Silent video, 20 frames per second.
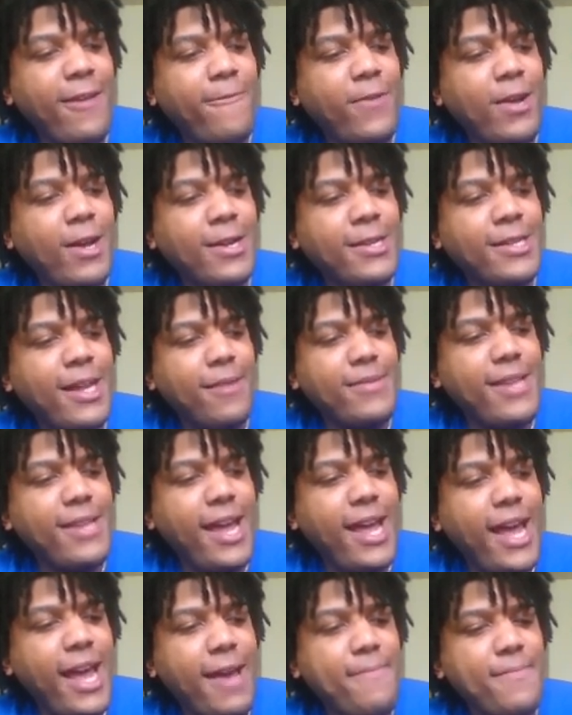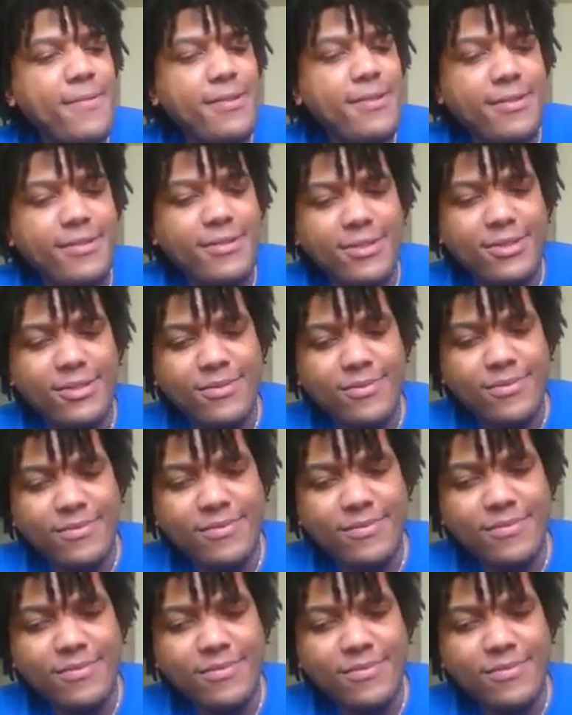fucked up that happens.